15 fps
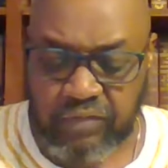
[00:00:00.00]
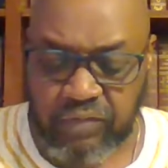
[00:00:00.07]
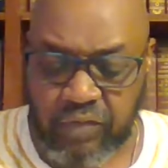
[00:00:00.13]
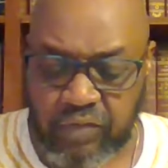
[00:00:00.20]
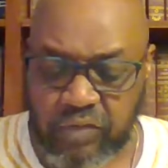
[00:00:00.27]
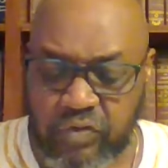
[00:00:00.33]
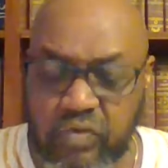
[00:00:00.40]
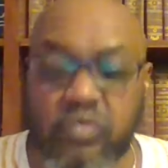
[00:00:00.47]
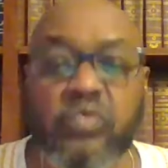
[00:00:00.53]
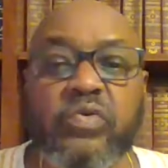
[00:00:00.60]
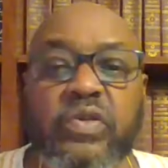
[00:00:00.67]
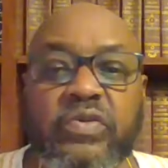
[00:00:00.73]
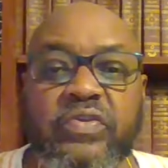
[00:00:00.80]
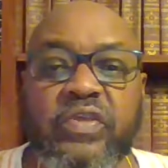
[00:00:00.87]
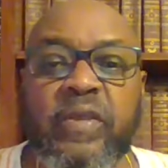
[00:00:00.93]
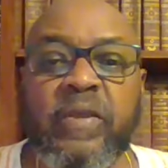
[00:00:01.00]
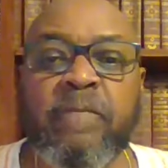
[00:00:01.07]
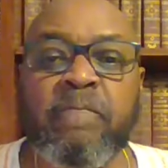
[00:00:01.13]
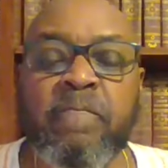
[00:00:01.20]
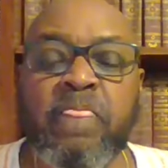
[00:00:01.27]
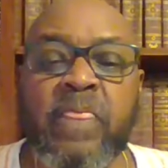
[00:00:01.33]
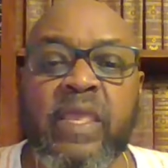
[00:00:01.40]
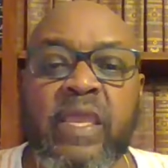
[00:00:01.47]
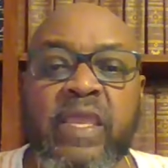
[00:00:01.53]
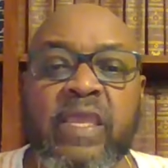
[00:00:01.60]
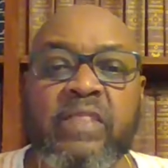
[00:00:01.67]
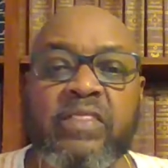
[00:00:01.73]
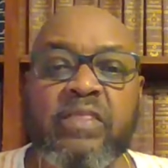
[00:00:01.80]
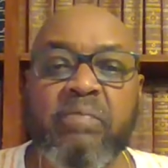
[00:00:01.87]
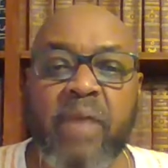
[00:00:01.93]
for the unity
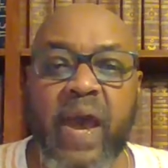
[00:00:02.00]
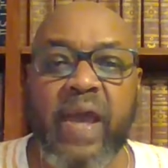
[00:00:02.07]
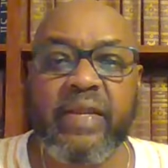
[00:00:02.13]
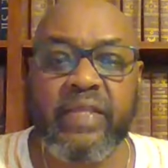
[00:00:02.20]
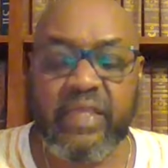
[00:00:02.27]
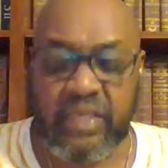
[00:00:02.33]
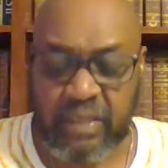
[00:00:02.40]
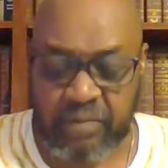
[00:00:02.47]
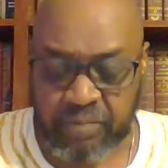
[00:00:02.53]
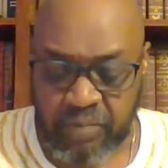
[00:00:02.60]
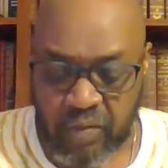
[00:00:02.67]
in the body